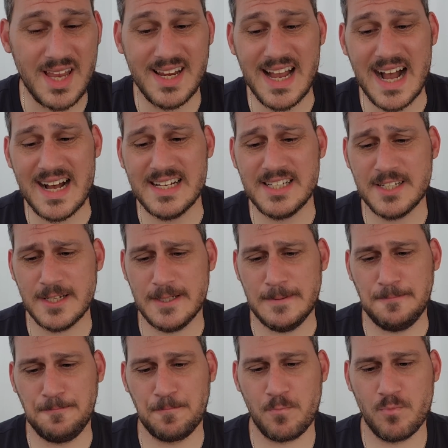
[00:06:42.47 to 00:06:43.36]
Guys,
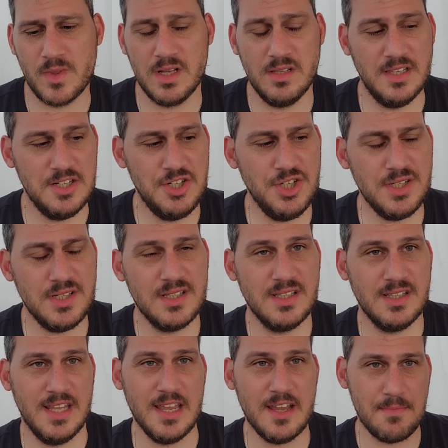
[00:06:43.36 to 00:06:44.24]
let's just
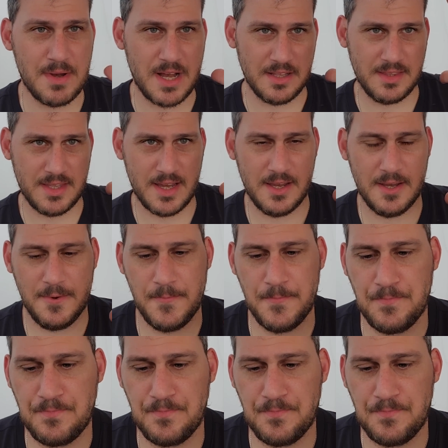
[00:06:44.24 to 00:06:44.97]
think about that.